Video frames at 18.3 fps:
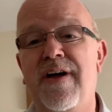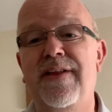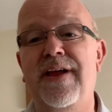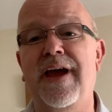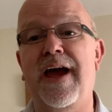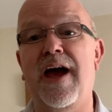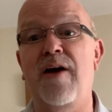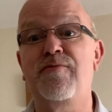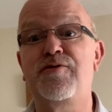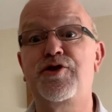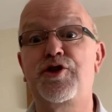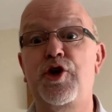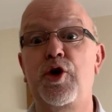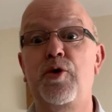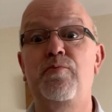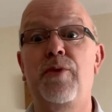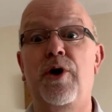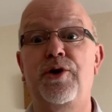They have
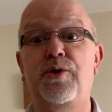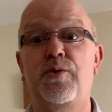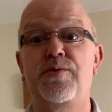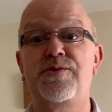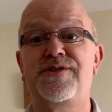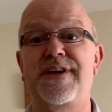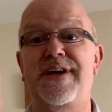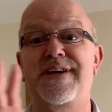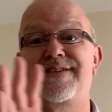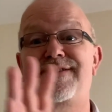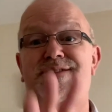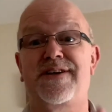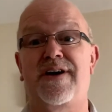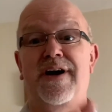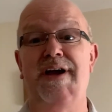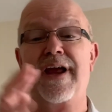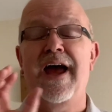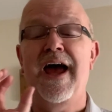two models, the
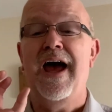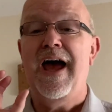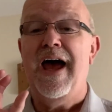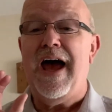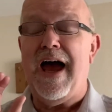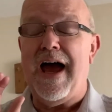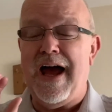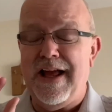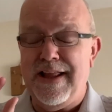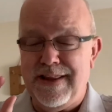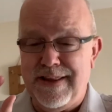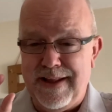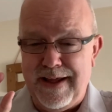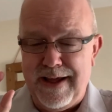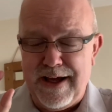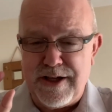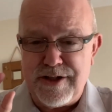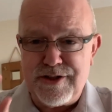Excite and
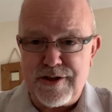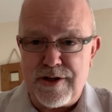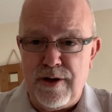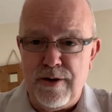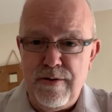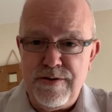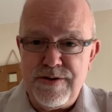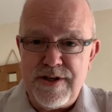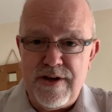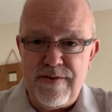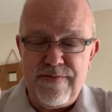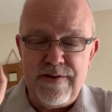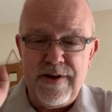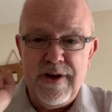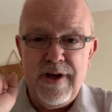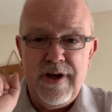the Exclusive.